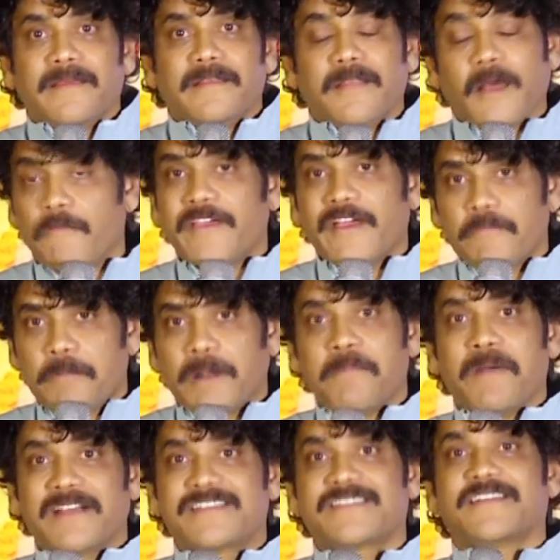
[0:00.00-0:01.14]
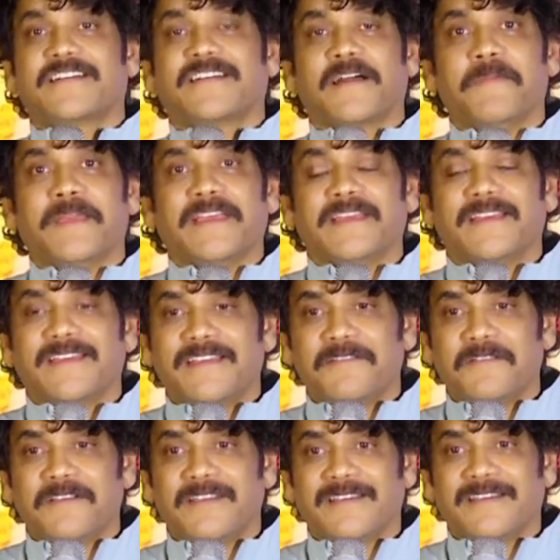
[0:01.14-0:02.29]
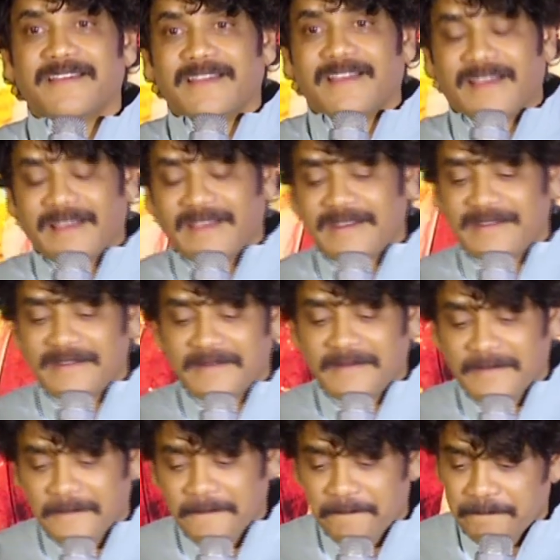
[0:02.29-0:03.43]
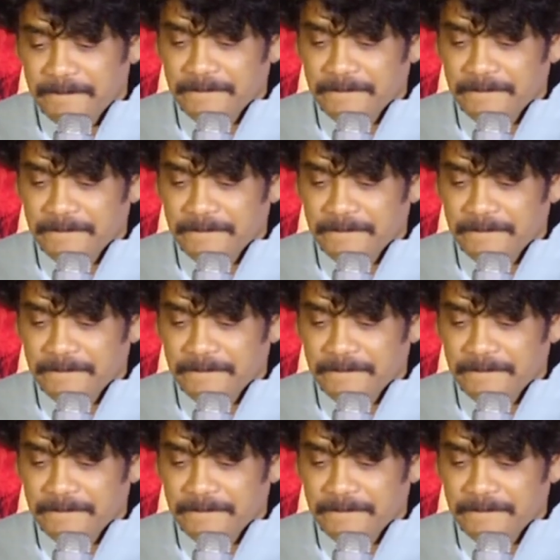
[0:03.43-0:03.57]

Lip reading: now we have Brahmāstra coming in. And